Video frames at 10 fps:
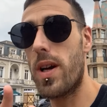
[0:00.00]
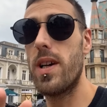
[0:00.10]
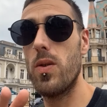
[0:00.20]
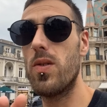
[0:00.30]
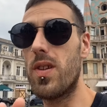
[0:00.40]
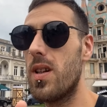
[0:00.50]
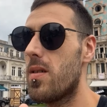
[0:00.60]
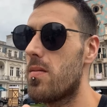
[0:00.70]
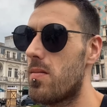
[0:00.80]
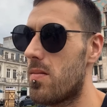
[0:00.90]
kills it
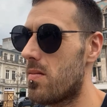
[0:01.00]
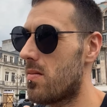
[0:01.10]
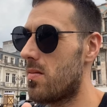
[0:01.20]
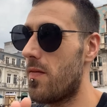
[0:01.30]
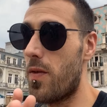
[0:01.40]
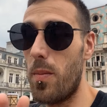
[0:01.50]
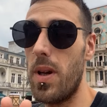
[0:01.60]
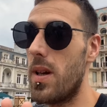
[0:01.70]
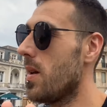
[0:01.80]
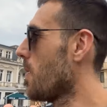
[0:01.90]
for
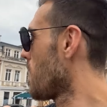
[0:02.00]
me,